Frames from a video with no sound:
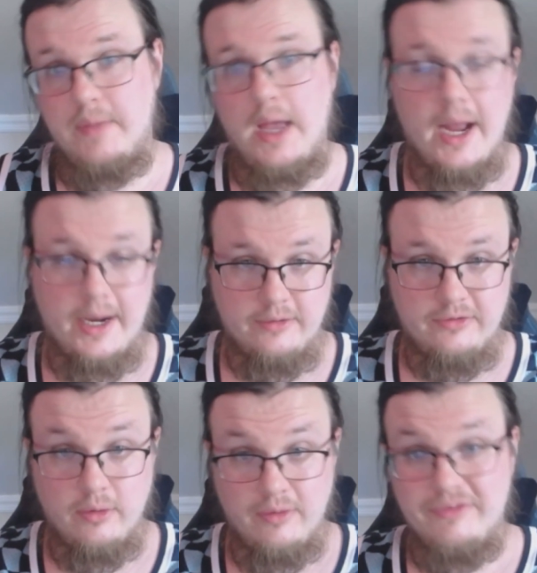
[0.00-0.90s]
I got a
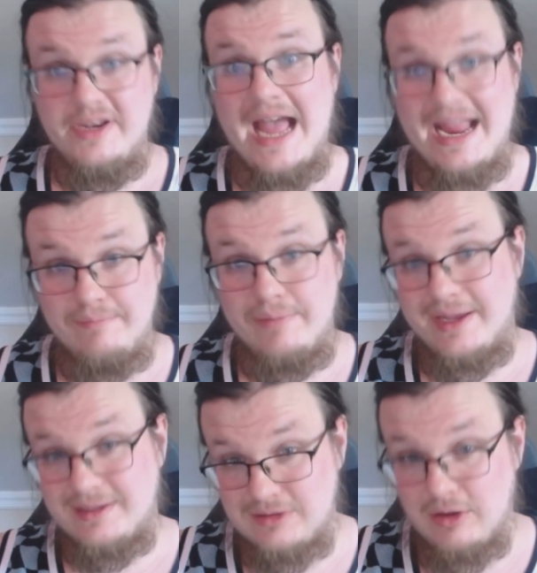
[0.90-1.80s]
total of 9
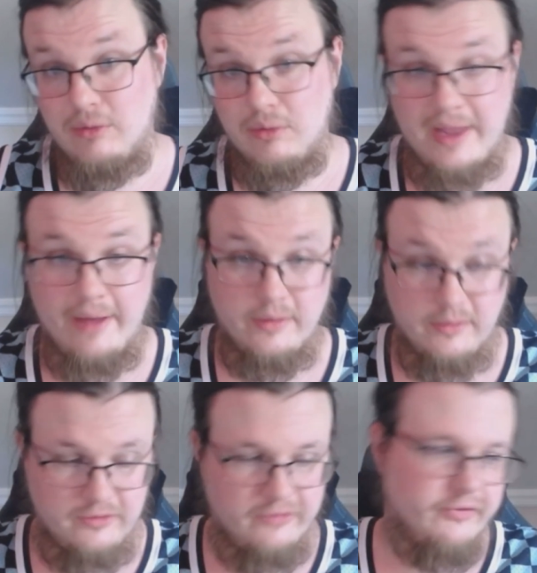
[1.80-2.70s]
picks total, counting the
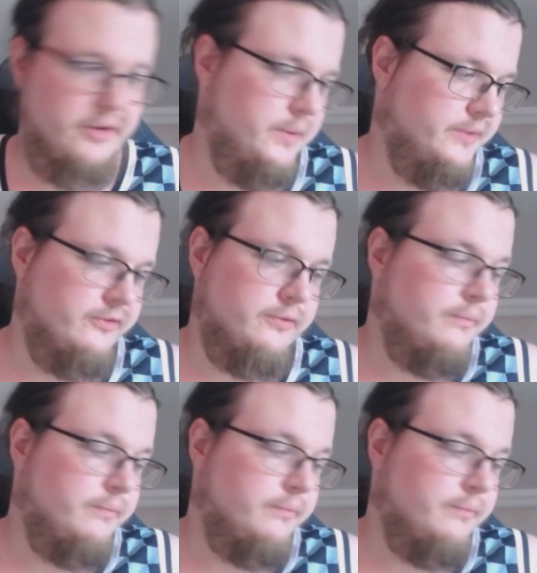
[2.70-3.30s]
two free ones.